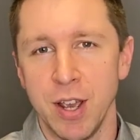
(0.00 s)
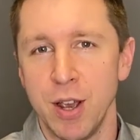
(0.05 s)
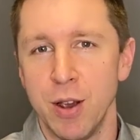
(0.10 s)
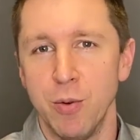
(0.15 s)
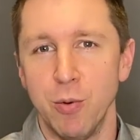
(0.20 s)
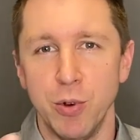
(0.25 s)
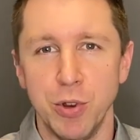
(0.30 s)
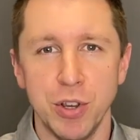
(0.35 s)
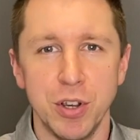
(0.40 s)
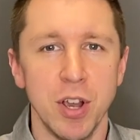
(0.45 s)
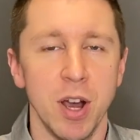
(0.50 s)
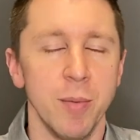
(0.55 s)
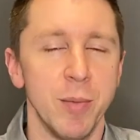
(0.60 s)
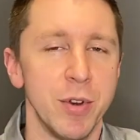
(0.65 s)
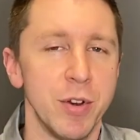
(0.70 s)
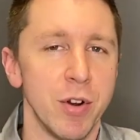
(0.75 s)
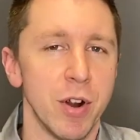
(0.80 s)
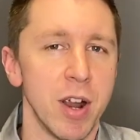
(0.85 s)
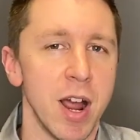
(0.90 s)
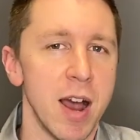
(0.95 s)
When you come
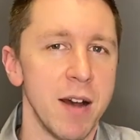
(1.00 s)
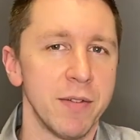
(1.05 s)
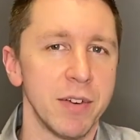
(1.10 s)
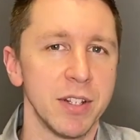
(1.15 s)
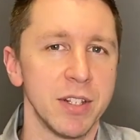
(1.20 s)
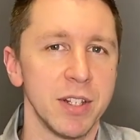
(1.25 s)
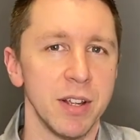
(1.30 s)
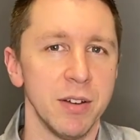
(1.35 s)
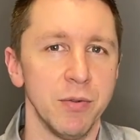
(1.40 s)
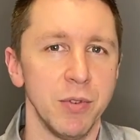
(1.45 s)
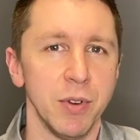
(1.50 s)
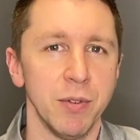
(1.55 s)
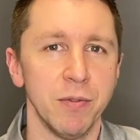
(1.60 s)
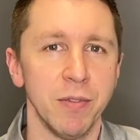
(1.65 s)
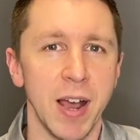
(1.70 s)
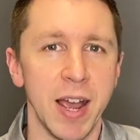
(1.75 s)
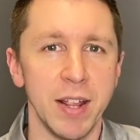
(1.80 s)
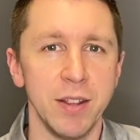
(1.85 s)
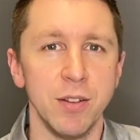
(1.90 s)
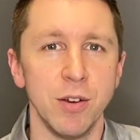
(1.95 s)
into our office, if we
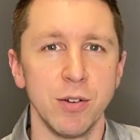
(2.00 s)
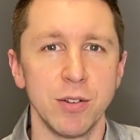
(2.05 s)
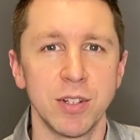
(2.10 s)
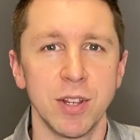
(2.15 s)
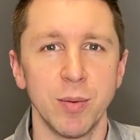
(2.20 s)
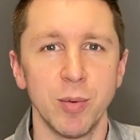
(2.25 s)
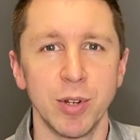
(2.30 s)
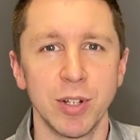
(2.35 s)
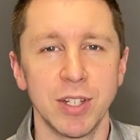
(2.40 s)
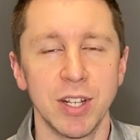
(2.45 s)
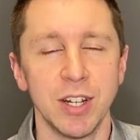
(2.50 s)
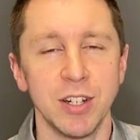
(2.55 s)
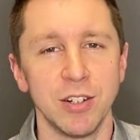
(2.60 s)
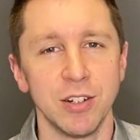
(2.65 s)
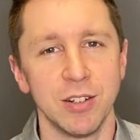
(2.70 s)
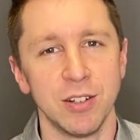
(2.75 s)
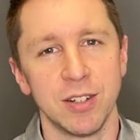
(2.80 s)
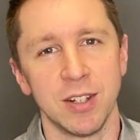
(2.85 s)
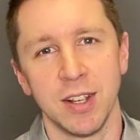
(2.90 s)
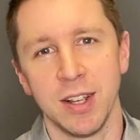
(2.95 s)
find those
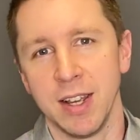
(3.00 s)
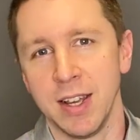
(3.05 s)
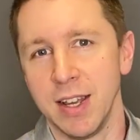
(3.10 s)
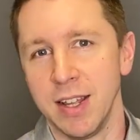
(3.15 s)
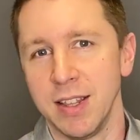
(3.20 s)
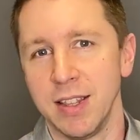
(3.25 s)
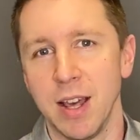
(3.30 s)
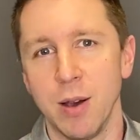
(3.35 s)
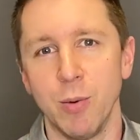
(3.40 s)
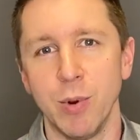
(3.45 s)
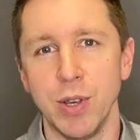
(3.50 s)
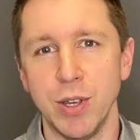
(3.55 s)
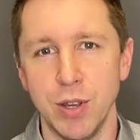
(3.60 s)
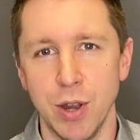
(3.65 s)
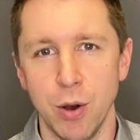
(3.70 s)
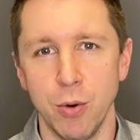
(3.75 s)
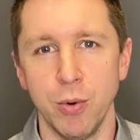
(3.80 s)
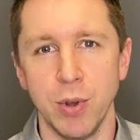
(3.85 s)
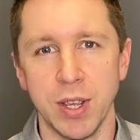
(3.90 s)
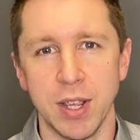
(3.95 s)
subluxations, then we
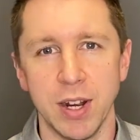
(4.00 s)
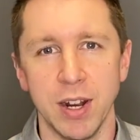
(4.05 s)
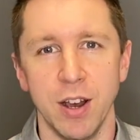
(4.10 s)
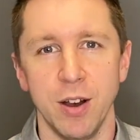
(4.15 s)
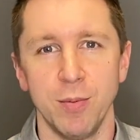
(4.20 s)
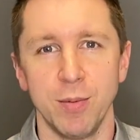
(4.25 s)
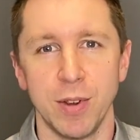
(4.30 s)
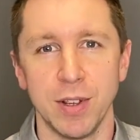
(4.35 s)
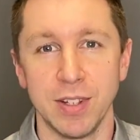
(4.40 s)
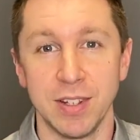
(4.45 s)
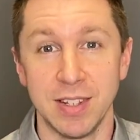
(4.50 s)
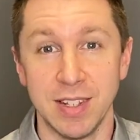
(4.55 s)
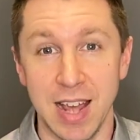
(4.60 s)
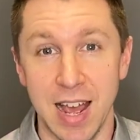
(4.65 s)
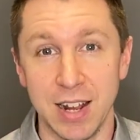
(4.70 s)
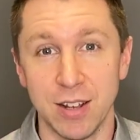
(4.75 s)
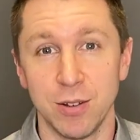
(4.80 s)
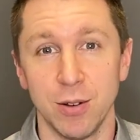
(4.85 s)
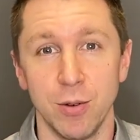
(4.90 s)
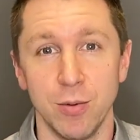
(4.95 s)
know we can help, because
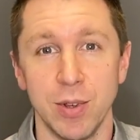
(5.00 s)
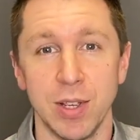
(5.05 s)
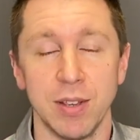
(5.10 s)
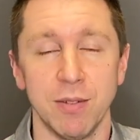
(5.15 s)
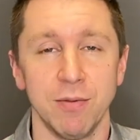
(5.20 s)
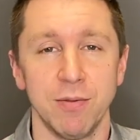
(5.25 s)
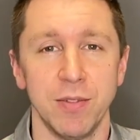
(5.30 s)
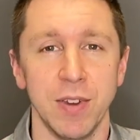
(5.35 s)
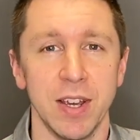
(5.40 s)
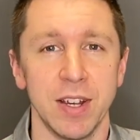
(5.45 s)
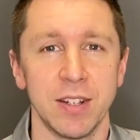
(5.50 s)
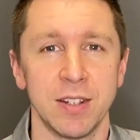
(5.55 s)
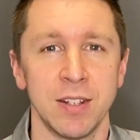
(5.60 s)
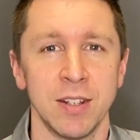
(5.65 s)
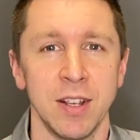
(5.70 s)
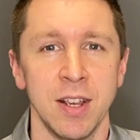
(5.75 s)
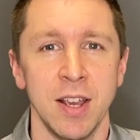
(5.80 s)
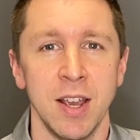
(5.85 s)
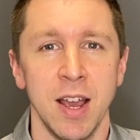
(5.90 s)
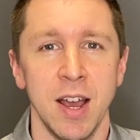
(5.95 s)
that's what we can fix.
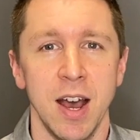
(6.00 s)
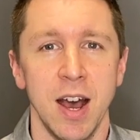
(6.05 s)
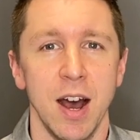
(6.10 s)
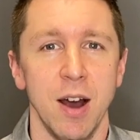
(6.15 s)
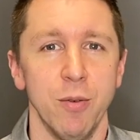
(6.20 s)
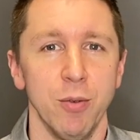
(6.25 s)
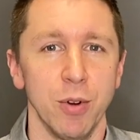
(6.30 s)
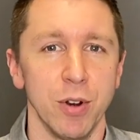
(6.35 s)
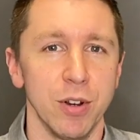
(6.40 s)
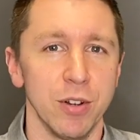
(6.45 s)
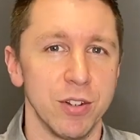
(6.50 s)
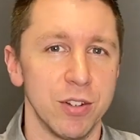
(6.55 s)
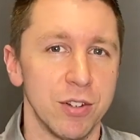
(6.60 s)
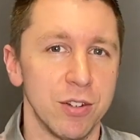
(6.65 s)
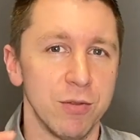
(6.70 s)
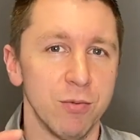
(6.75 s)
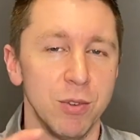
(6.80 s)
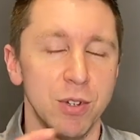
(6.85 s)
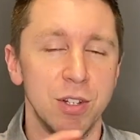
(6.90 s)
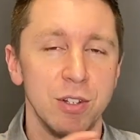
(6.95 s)
We're going to
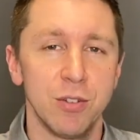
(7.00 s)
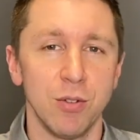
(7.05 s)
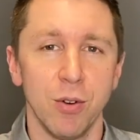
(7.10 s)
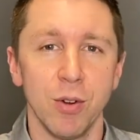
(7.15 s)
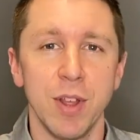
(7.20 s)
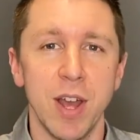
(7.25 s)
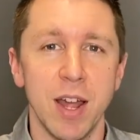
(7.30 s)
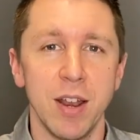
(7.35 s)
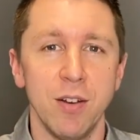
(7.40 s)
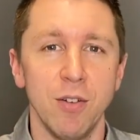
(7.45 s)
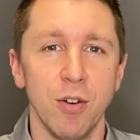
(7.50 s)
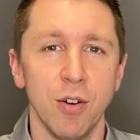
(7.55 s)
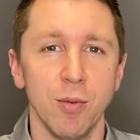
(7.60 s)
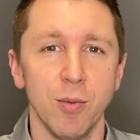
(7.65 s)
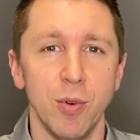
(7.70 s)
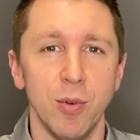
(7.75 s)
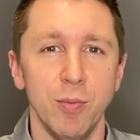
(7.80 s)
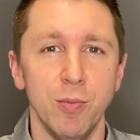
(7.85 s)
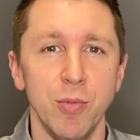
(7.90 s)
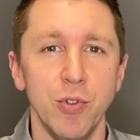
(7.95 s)
restore that
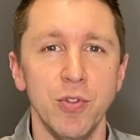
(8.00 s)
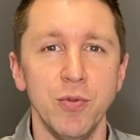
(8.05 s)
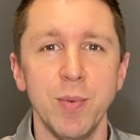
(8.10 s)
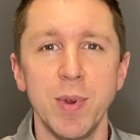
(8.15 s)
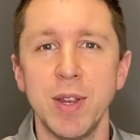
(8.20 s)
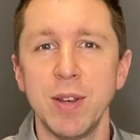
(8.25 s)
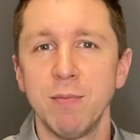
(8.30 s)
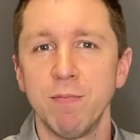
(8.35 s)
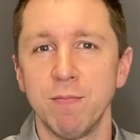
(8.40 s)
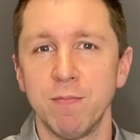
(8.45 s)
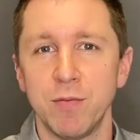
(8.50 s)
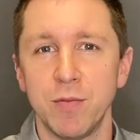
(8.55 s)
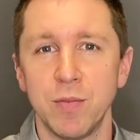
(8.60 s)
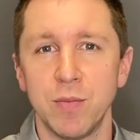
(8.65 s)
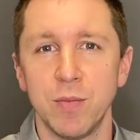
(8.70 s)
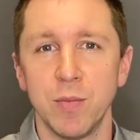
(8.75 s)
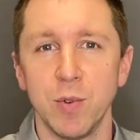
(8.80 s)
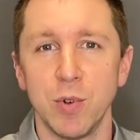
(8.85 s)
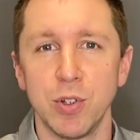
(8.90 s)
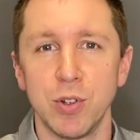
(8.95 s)
normal movement,
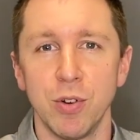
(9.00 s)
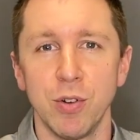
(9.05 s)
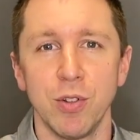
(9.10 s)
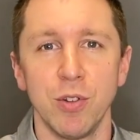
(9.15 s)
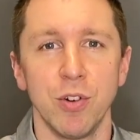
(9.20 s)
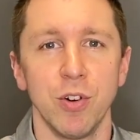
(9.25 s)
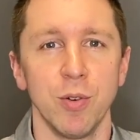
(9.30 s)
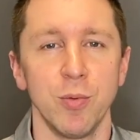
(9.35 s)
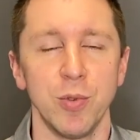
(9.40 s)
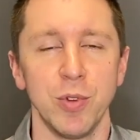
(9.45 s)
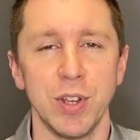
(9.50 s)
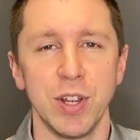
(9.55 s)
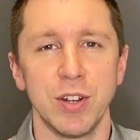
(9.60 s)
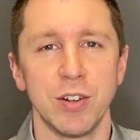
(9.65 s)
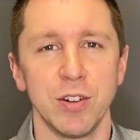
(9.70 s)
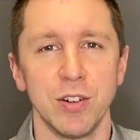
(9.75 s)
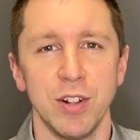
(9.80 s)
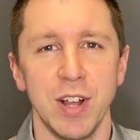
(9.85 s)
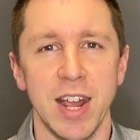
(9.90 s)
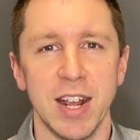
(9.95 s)
restore the normal
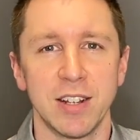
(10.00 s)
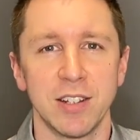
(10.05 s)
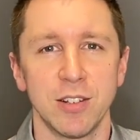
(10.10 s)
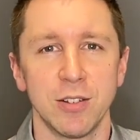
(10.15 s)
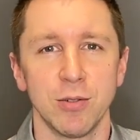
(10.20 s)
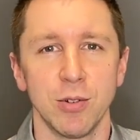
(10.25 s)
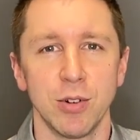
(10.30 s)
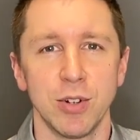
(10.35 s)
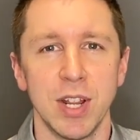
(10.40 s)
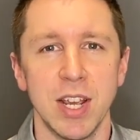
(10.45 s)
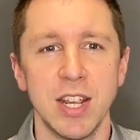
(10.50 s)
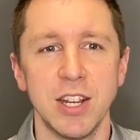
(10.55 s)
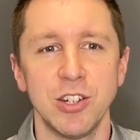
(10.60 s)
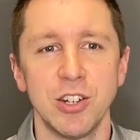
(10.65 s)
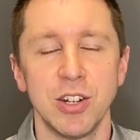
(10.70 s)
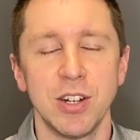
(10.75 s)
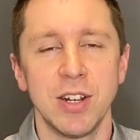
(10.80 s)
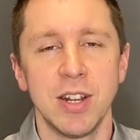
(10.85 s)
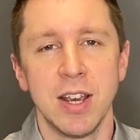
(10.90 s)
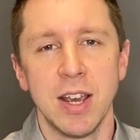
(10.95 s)
internal axis of
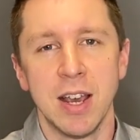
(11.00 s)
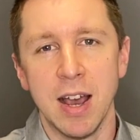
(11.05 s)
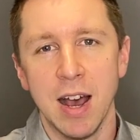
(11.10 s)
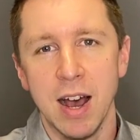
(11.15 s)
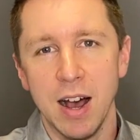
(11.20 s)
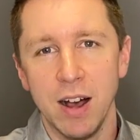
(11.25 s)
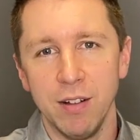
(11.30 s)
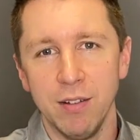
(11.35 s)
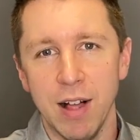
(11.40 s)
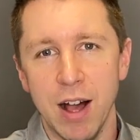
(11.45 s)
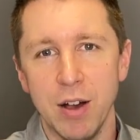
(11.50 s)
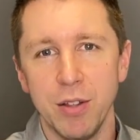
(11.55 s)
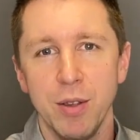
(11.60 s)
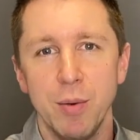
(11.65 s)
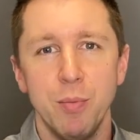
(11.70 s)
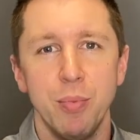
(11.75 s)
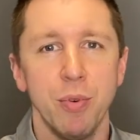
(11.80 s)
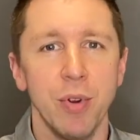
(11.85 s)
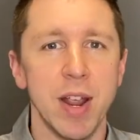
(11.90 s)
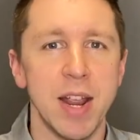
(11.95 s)
rotation, allow the
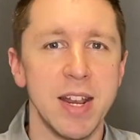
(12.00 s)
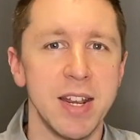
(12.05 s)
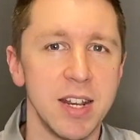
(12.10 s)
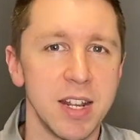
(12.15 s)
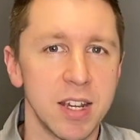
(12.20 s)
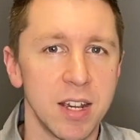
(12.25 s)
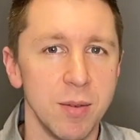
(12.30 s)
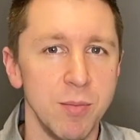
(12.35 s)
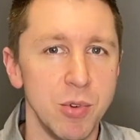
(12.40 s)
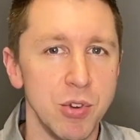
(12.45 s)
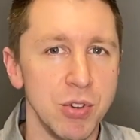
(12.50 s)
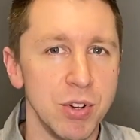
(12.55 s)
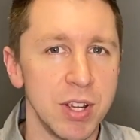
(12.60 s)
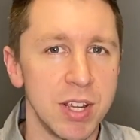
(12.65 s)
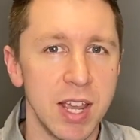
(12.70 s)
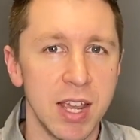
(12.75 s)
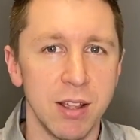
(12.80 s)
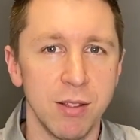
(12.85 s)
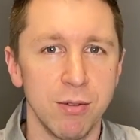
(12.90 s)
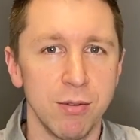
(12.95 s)
brain to
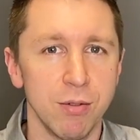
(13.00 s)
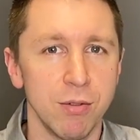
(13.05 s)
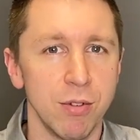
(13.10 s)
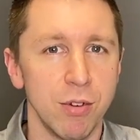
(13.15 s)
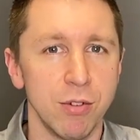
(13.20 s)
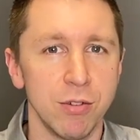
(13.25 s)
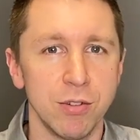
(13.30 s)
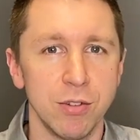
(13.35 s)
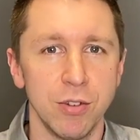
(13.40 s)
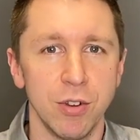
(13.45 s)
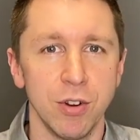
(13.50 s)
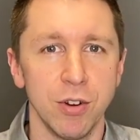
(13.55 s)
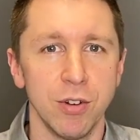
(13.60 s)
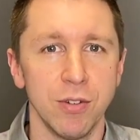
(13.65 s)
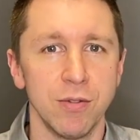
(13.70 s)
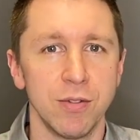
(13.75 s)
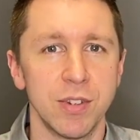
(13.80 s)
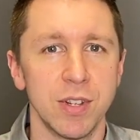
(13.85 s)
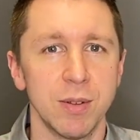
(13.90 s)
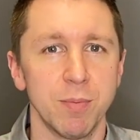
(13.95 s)
communicate through those
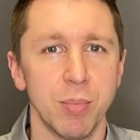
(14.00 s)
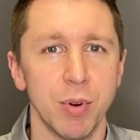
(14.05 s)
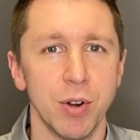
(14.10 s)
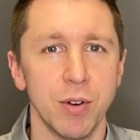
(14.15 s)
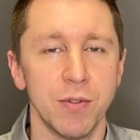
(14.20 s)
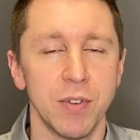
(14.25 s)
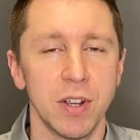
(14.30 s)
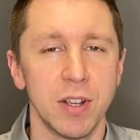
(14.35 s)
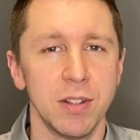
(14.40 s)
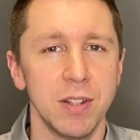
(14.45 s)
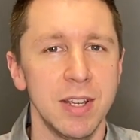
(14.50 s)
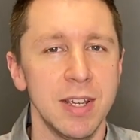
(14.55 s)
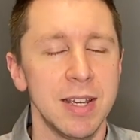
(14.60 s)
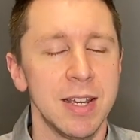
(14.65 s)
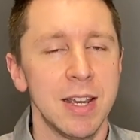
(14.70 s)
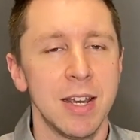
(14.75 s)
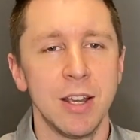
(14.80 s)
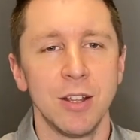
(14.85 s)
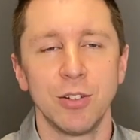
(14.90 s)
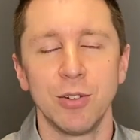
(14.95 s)
nerves perfectly
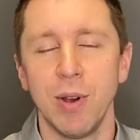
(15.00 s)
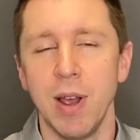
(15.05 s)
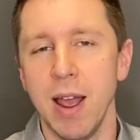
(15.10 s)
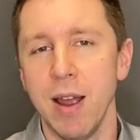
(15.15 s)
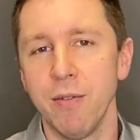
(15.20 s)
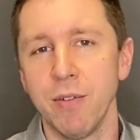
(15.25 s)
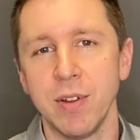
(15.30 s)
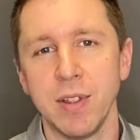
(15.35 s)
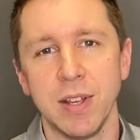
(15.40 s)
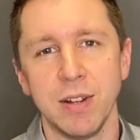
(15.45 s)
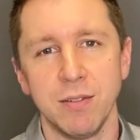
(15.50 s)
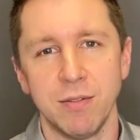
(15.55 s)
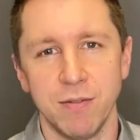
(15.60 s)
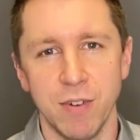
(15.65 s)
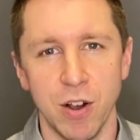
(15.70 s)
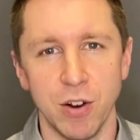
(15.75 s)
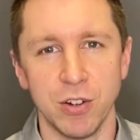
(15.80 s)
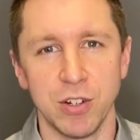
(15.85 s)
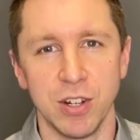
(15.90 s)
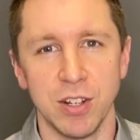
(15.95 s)
so everything
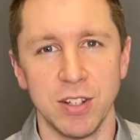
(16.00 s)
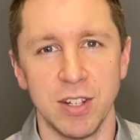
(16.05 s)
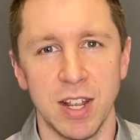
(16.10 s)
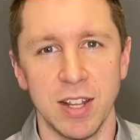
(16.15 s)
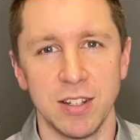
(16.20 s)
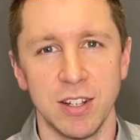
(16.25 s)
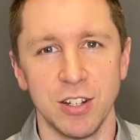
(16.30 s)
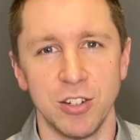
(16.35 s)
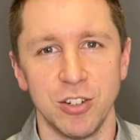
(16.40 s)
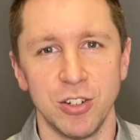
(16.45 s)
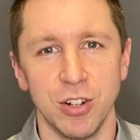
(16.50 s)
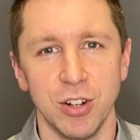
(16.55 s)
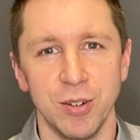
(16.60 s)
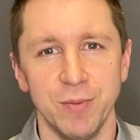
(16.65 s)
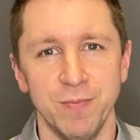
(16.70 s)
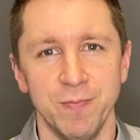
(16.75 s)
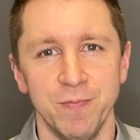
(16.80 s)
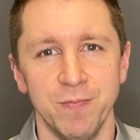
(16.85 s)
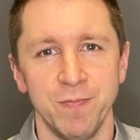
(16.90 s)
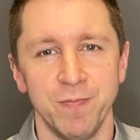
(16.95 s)
functions as it should.
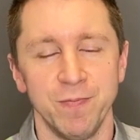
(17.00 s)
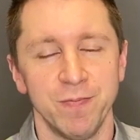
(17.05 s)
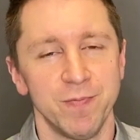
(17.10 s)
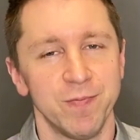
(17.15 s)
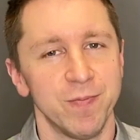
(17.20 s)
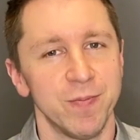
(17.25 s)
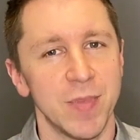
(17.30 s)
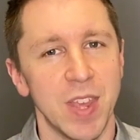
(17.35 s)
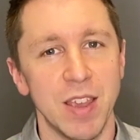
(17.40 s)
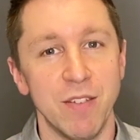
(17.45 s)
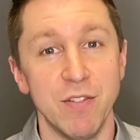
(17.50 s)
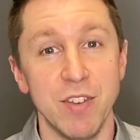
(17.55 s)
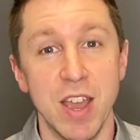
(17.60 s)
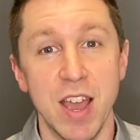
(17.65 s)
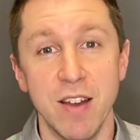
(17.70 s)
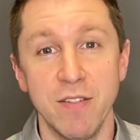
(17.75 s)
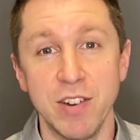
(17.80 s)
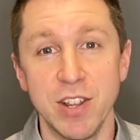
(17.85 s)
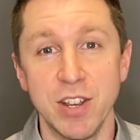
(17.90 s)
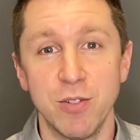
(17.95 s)
If you
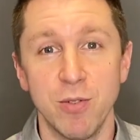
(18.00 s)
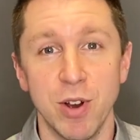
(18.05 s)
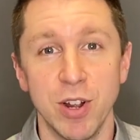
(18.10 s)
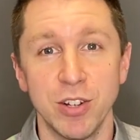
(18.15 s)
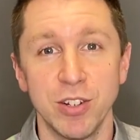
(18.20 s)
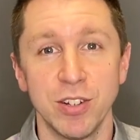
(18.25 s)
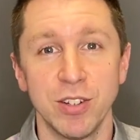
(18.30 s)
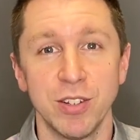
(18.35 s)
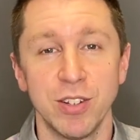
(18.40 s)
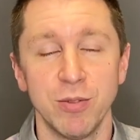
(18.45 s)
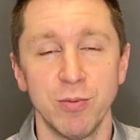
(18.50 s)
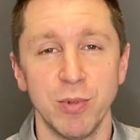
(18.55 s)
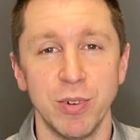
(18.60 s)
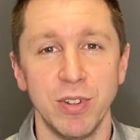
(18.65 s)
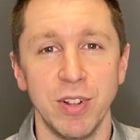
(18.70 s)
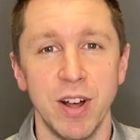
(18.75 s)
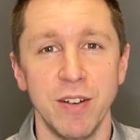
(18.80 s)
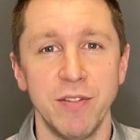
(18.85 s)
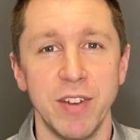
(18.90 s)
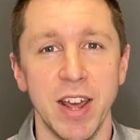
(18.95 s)
have any questions, we'd
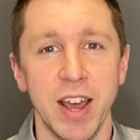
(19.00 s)
love to